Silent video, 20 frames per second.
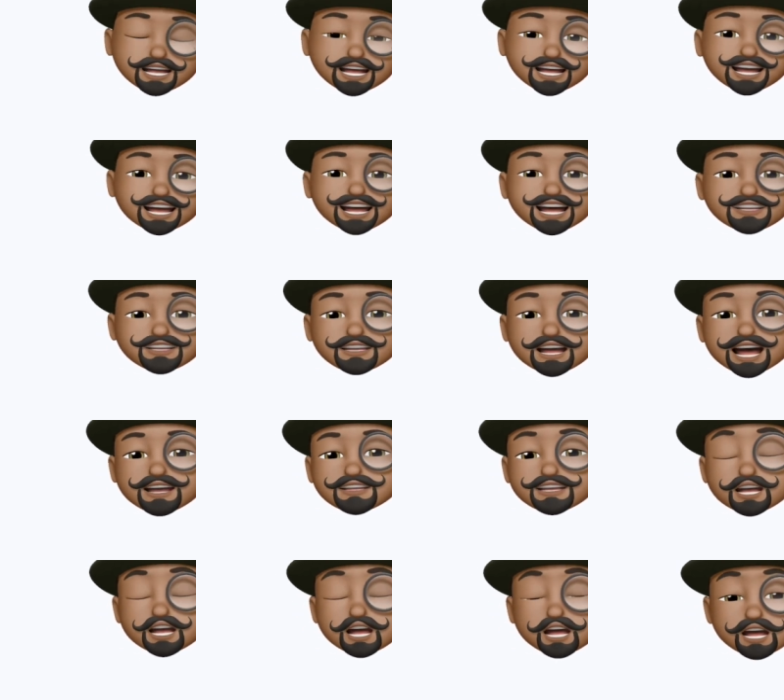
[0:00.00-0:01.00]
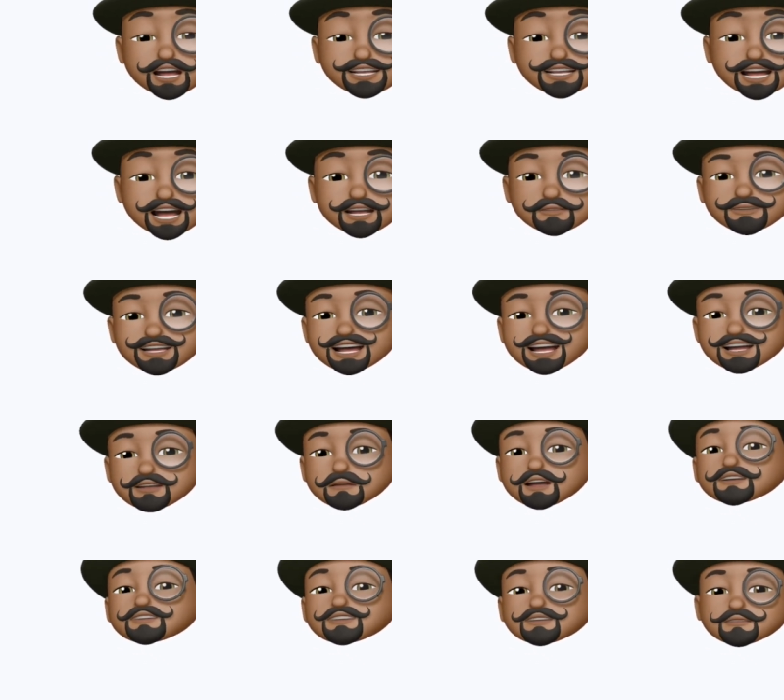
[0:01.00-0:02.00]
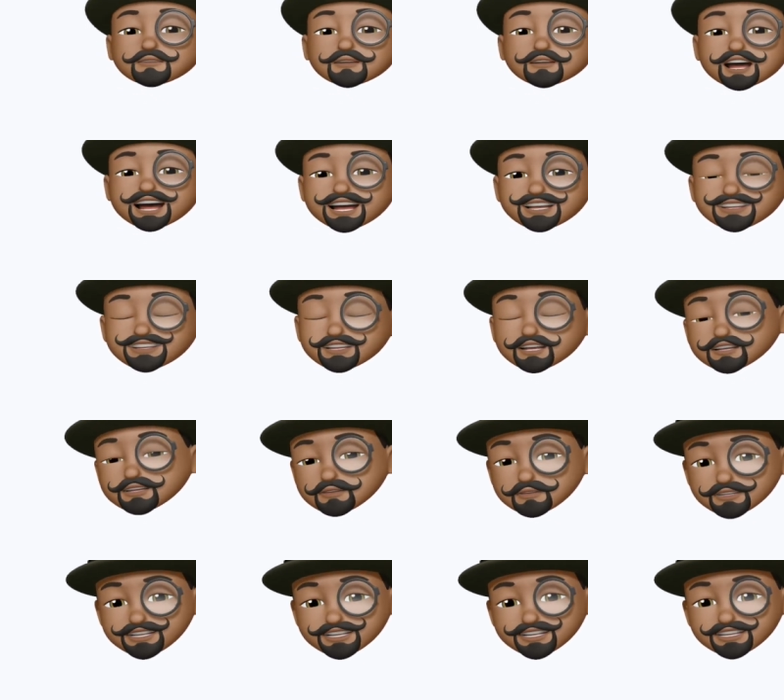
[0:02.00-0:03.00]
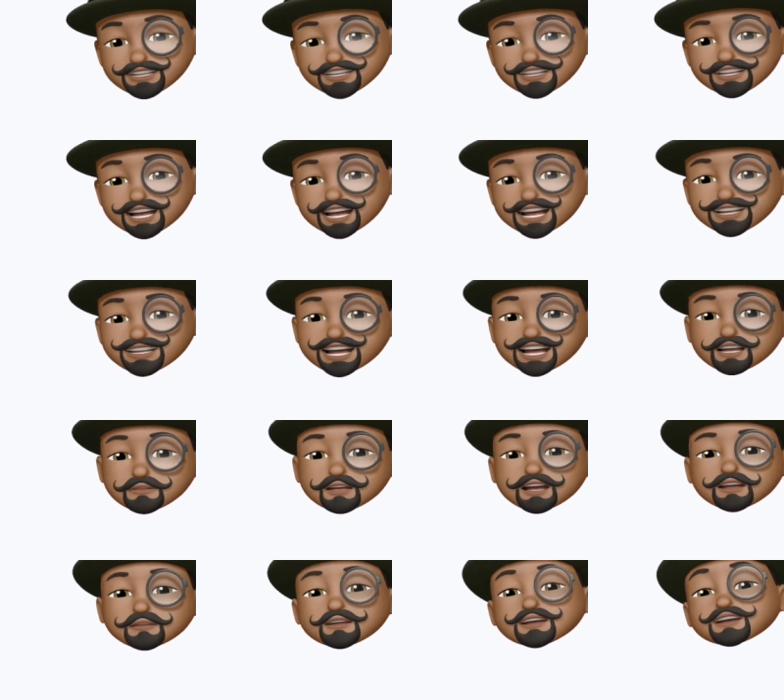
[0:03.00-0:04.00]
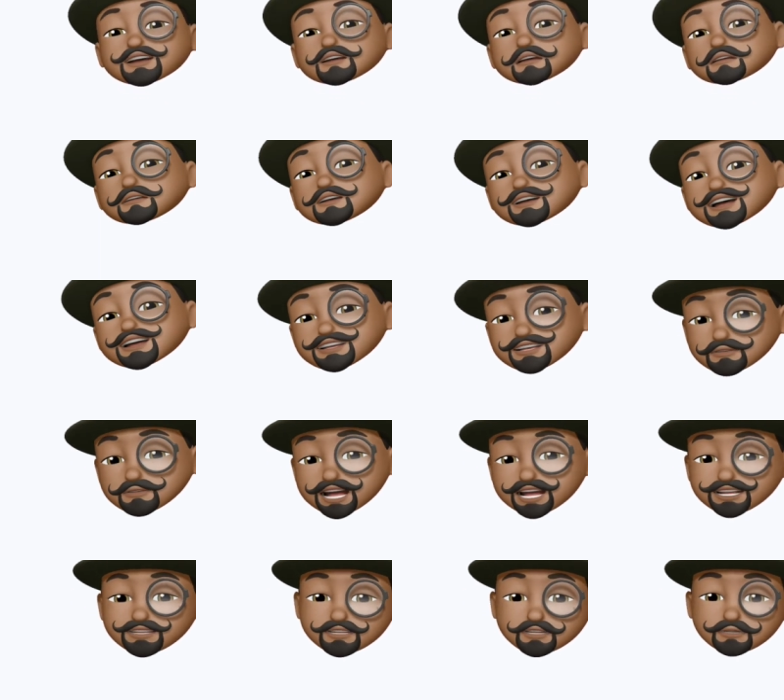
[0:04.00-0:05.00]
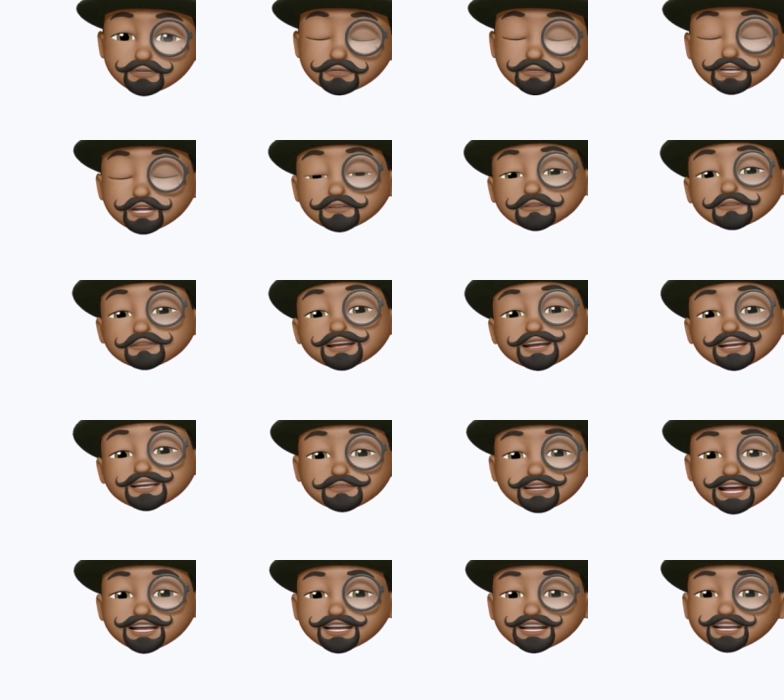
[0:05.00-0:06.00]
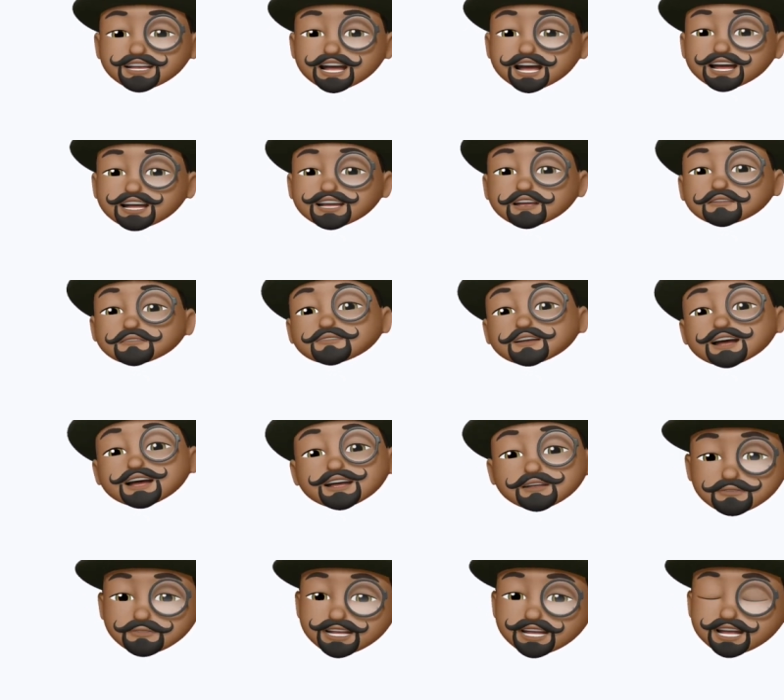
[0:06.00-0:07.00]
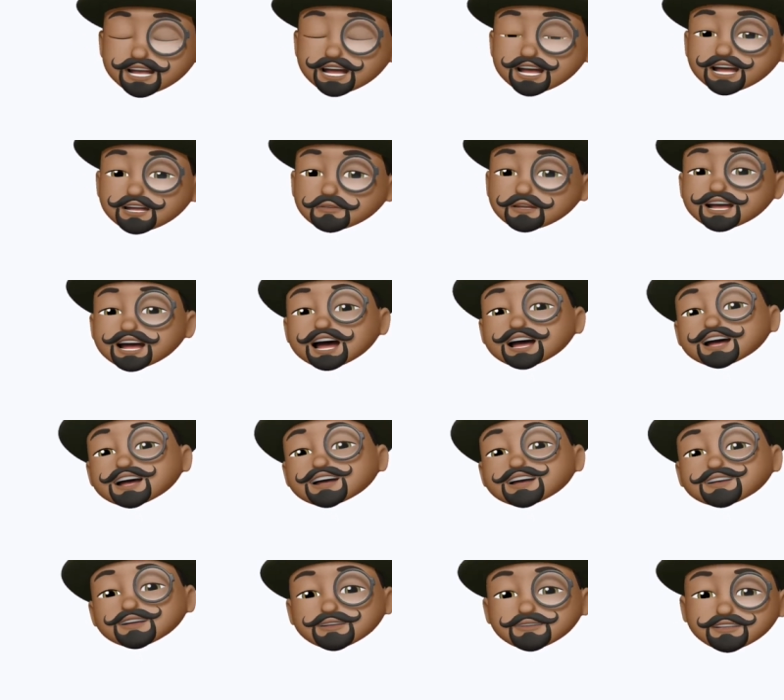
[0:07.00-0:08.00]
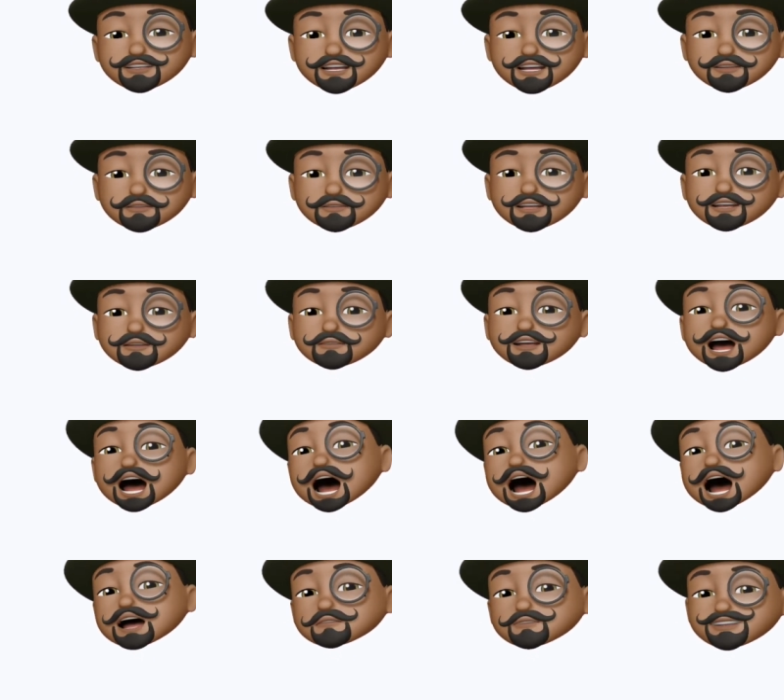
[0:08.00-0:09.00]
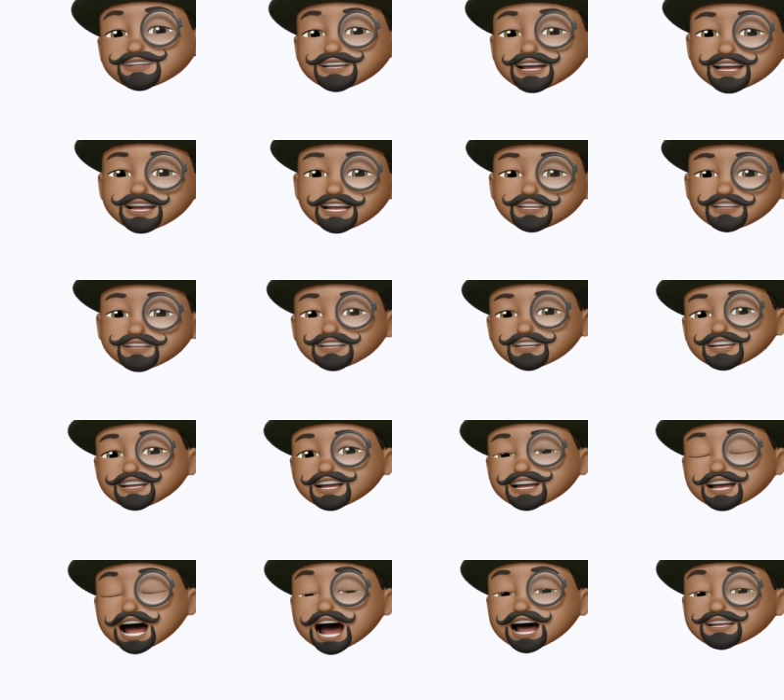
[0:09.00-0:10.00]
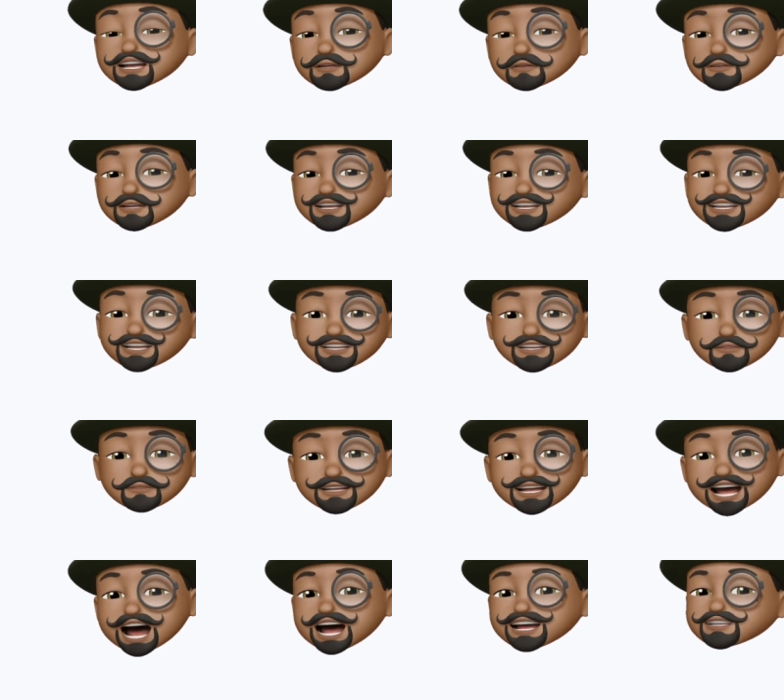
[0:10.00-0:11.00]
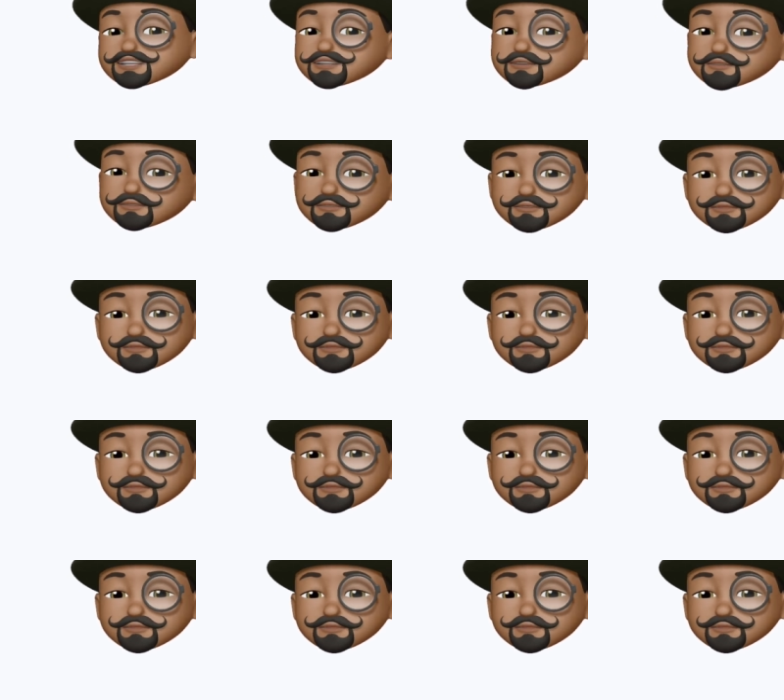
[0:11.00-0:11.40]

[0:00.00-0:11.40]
If you're having a hard time thinking about some more external features, think about what their friends might do, what their friends might look like, their family, what kind of clothes they wear, what hobbies they're interested in, how they participate at school.